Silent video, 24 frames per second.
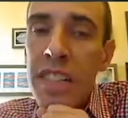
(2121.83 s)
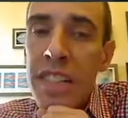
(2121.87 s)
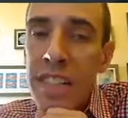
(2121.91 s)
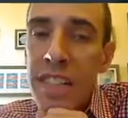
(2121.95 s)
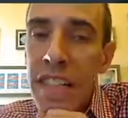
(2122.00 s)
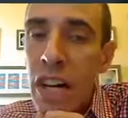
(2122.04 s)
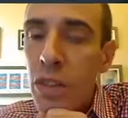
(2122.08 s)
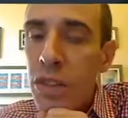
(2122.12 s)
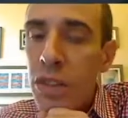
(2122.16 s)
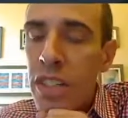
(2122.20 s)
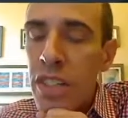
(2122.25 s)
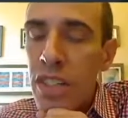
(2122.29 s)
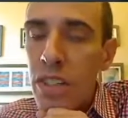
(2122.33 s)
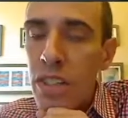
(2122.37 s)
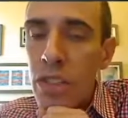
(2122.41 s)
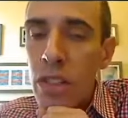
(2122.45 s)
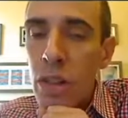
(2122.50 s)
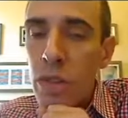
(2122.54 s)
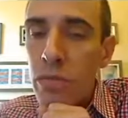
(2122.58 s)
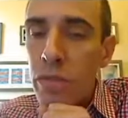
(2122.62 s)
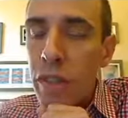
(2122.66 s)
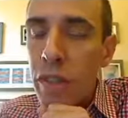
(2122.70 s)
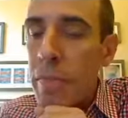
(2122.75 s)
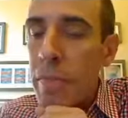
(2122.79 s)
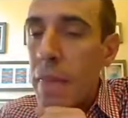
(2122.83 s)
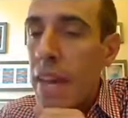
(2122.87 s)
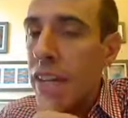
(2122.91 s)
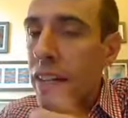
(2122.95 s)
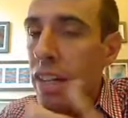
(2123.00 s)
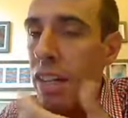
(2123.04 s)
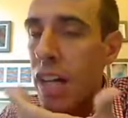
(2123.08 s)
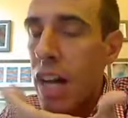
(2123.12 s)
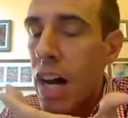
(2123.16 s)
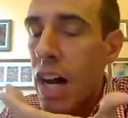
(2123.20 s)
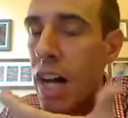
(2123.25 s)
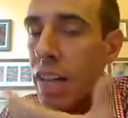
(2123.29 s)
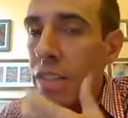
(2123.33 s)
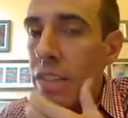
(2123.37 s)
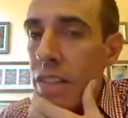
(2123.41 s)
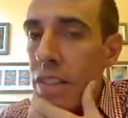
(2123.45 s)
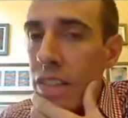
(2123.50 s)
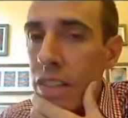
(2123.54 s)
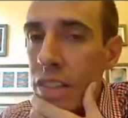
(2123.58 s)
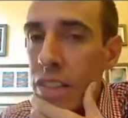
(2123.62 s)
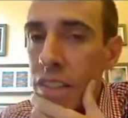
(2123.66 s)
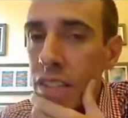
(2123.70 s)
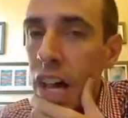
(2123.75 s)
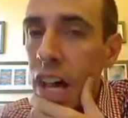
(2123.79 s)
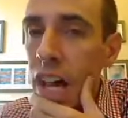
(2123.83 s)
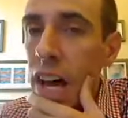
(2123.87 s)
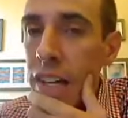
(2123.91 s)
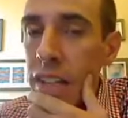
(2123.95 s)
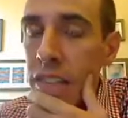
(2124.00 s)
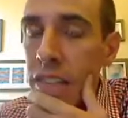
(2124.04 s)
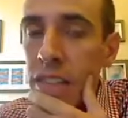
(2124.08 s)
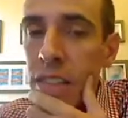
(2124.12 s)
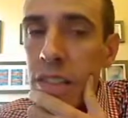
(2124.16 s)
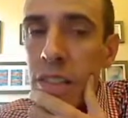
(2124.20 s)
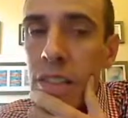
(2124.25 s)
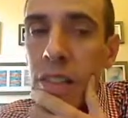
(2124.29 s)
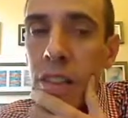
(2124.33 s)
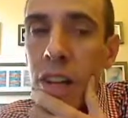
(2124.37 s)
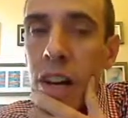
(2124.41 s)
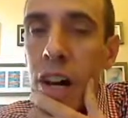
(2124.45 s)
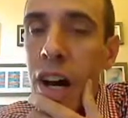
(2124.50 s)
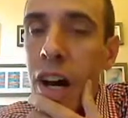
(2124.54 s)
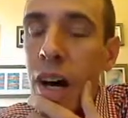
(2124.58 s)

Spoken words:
deltas don't remain a constant size.